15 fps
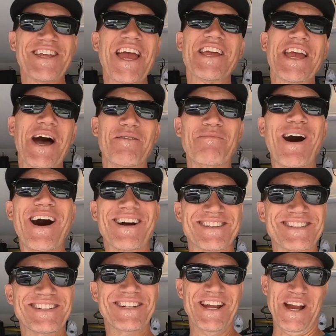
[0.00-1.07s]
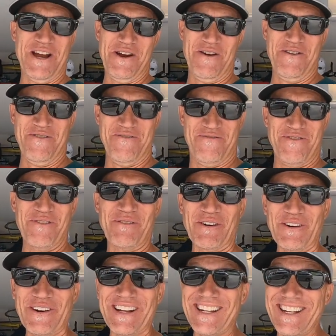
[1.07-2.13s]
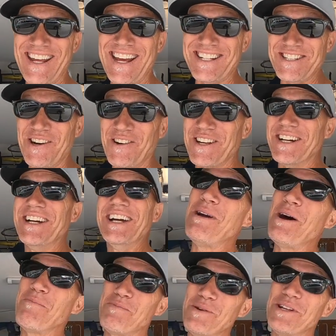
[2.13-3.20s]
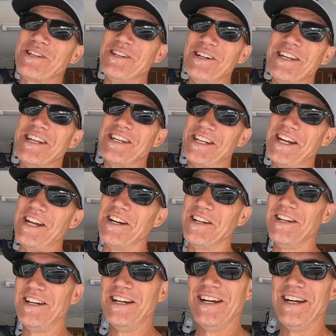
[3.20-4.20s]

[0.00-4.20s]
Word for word: a takeout box in there from when we went to Daytona. It smelled pretty good in there.